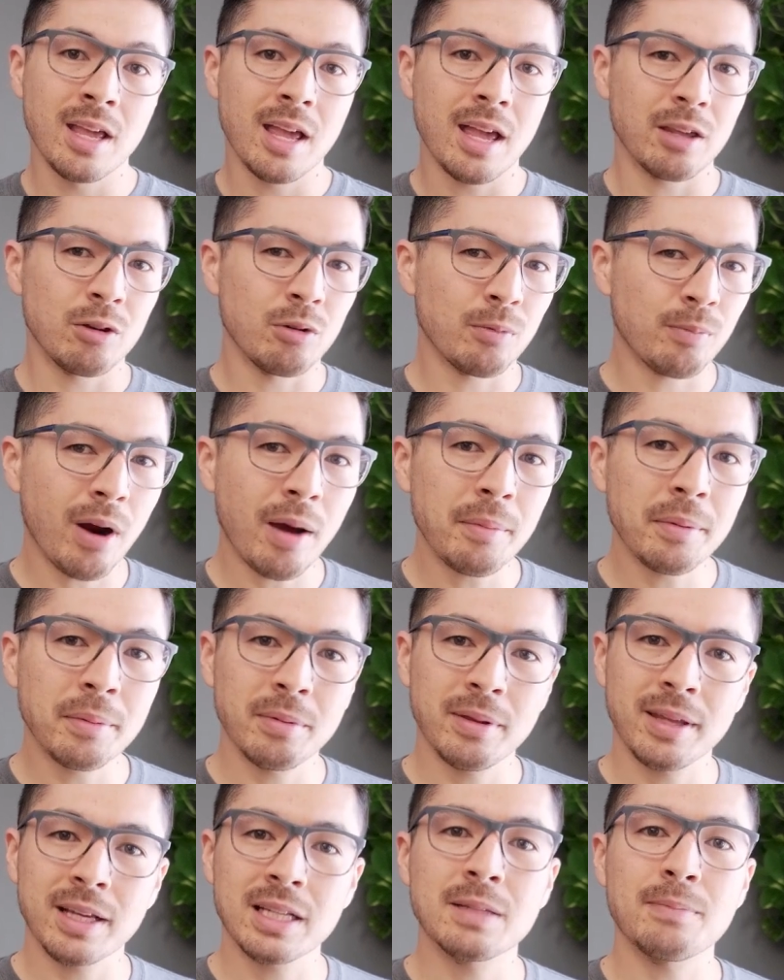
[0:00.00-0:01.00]
you would
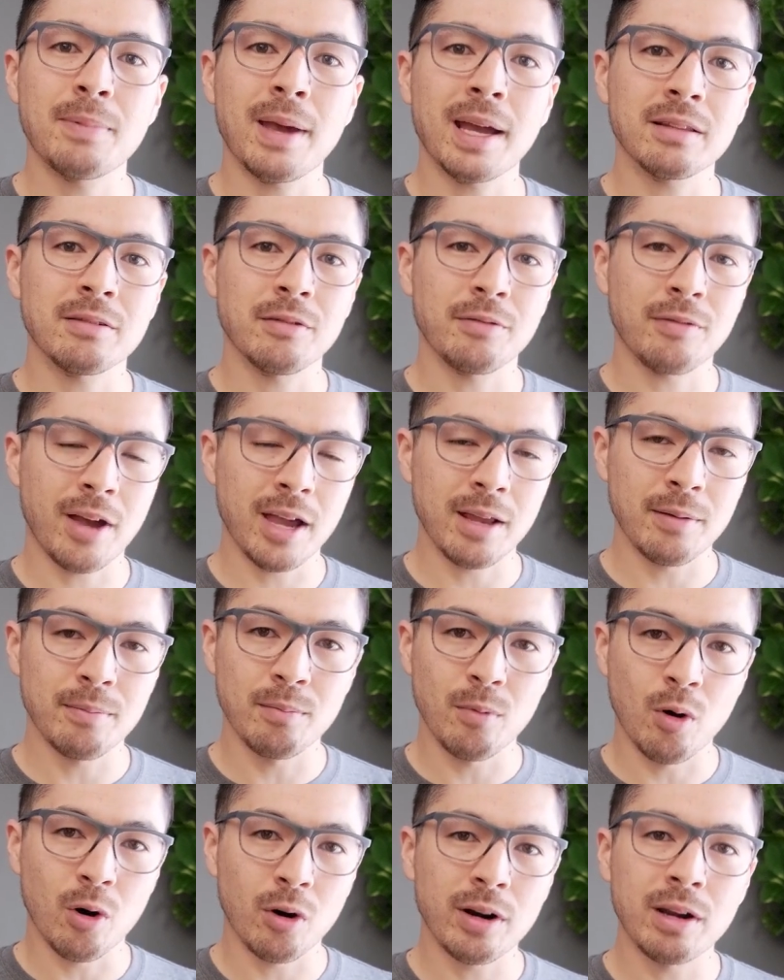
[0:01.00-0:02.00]
probably expect to find
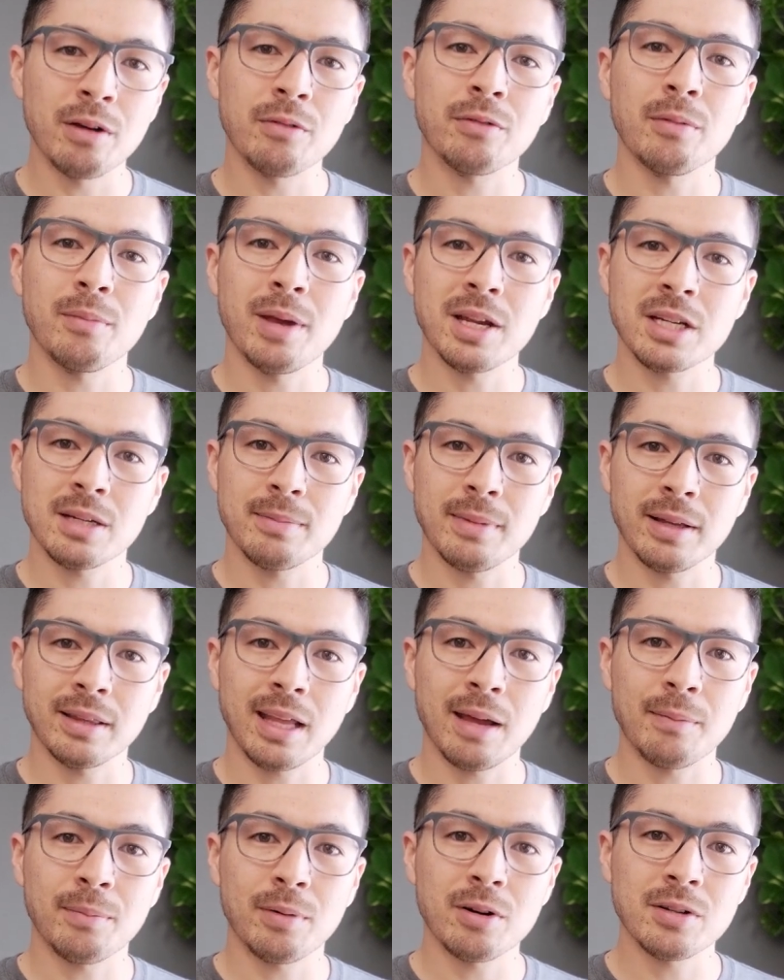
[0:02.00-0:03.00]
more information about
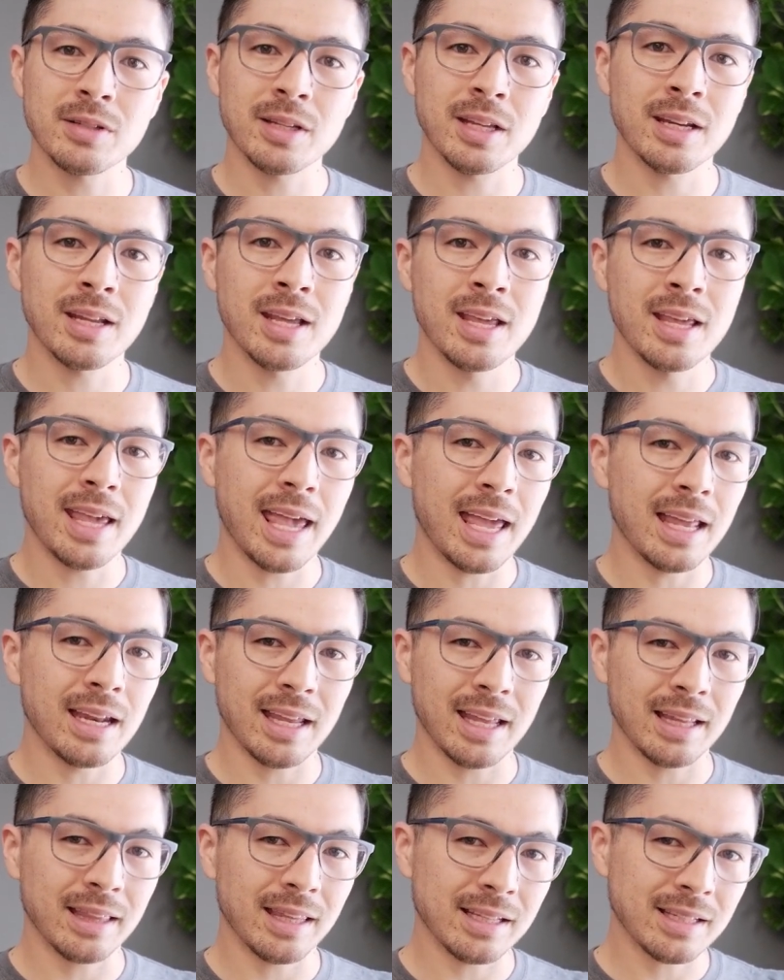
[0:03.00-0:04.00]
that person,
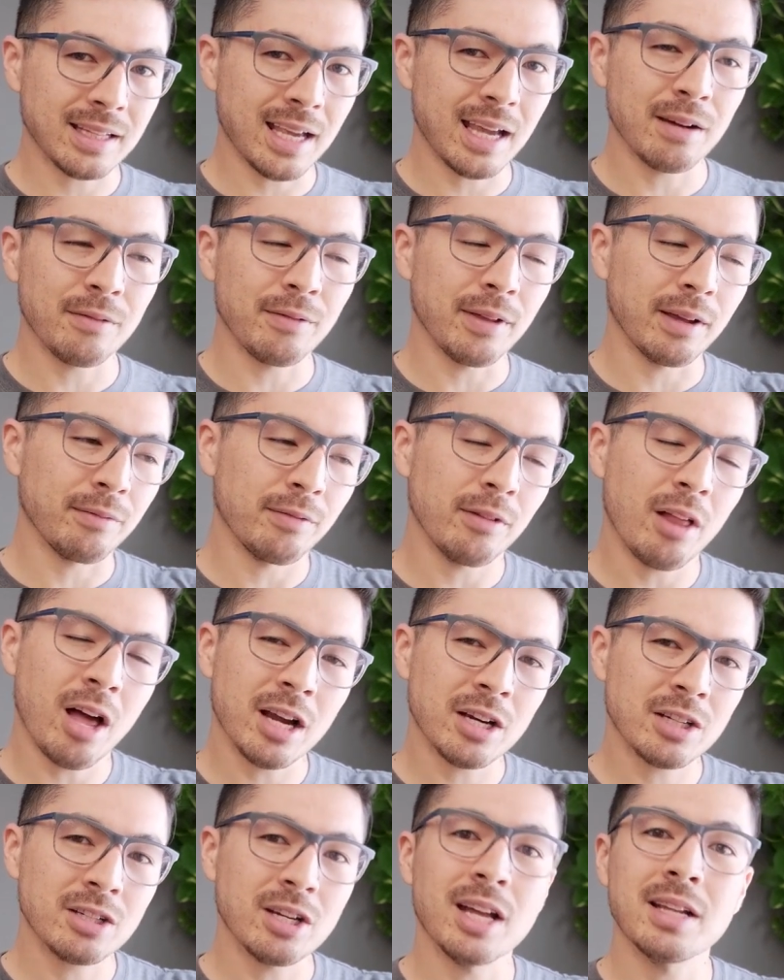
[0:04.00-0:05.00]
and these kind of like
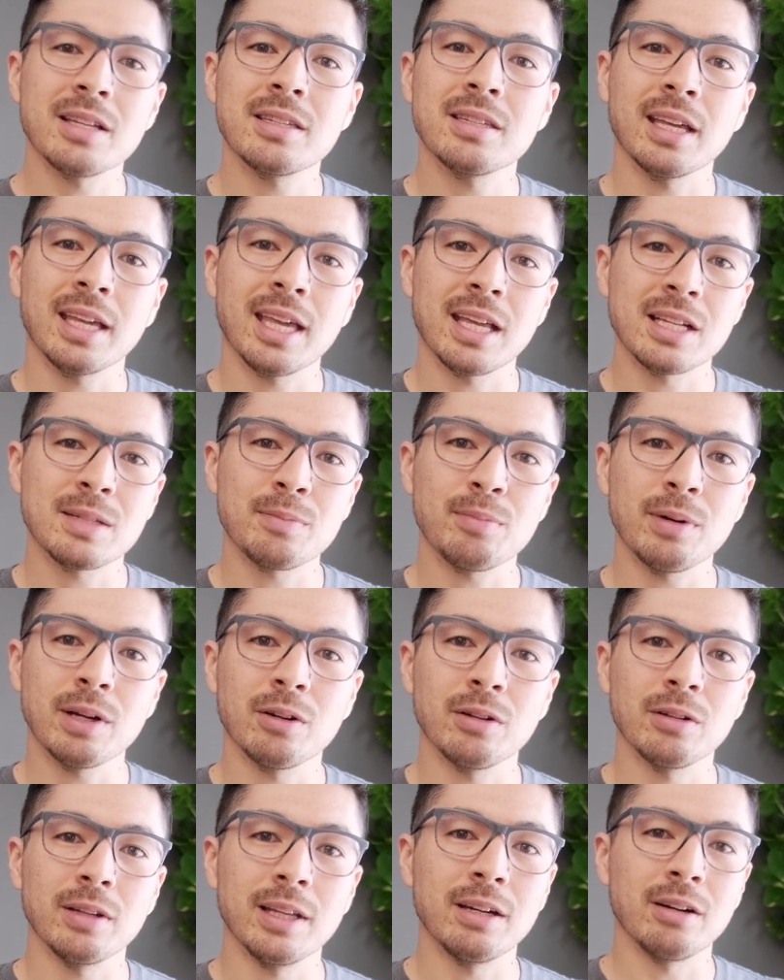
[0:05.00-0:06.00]
vlog shots that get
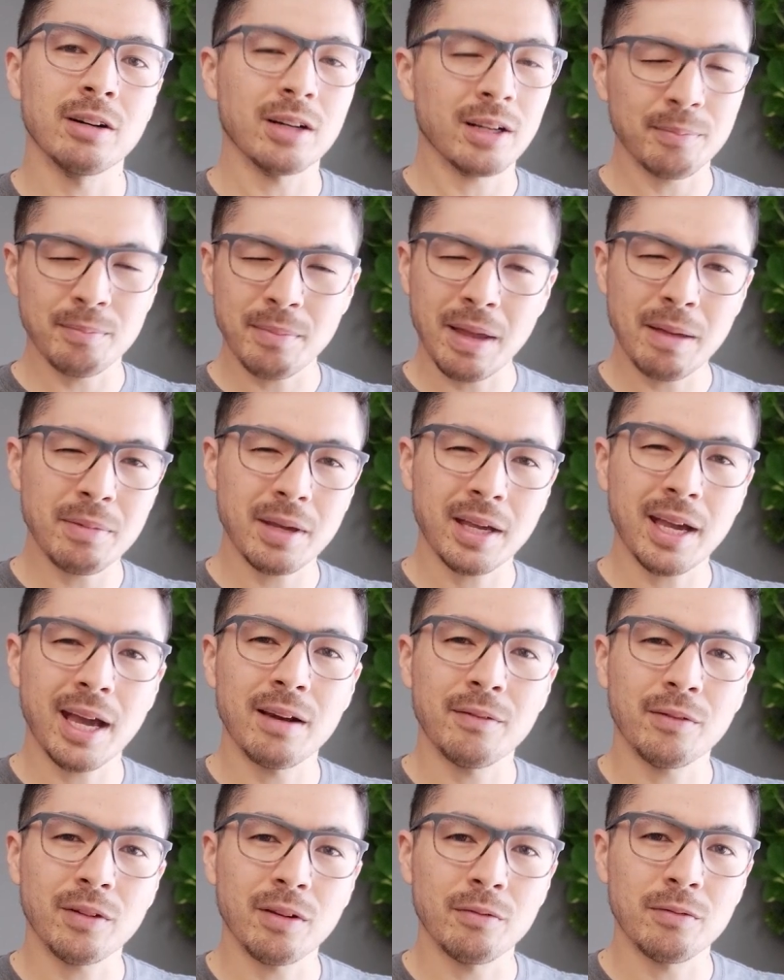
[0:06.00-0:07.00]
sprinkled in are maybe kind
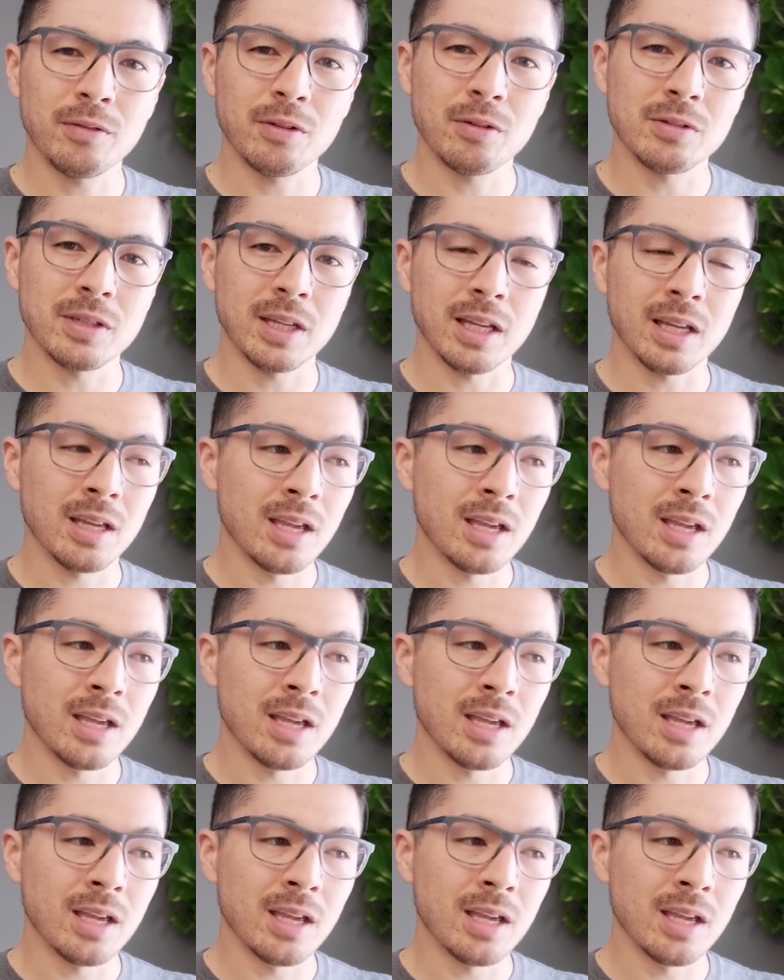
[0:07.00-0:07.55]
of confusing.